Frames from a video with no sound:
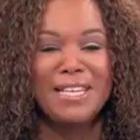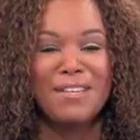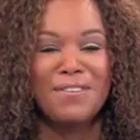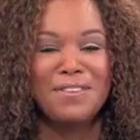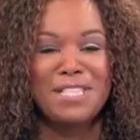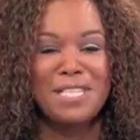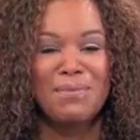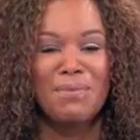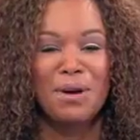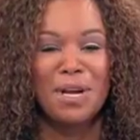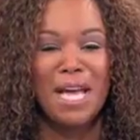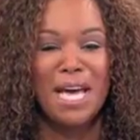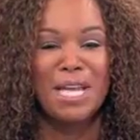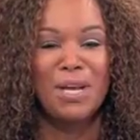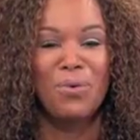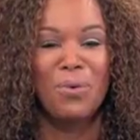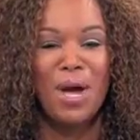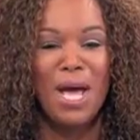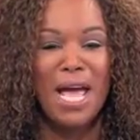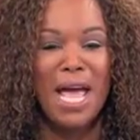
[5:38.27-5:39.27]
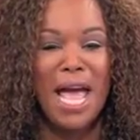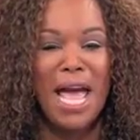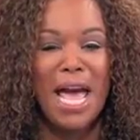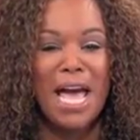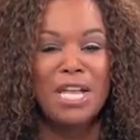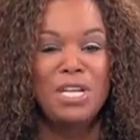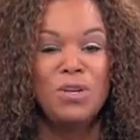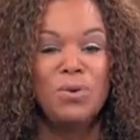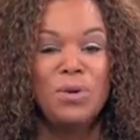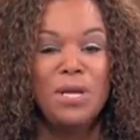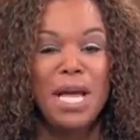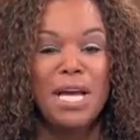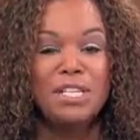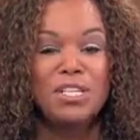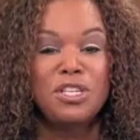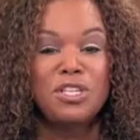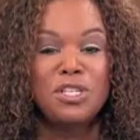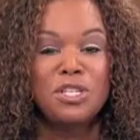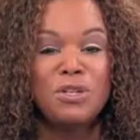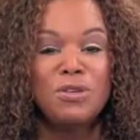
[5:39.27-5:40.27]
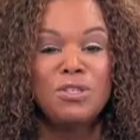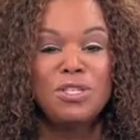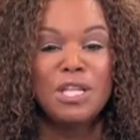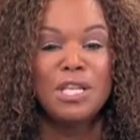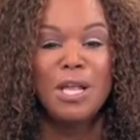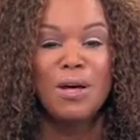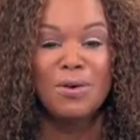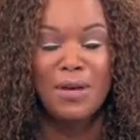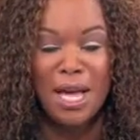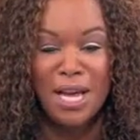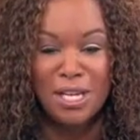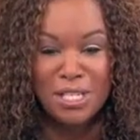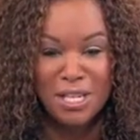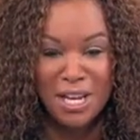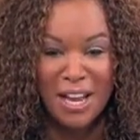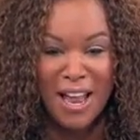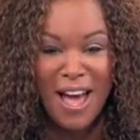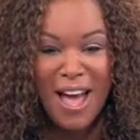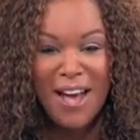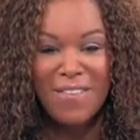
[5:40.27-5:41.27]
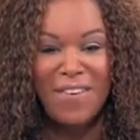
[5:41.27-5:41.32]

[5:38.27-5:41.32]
of summer getaway and you get to choose the location?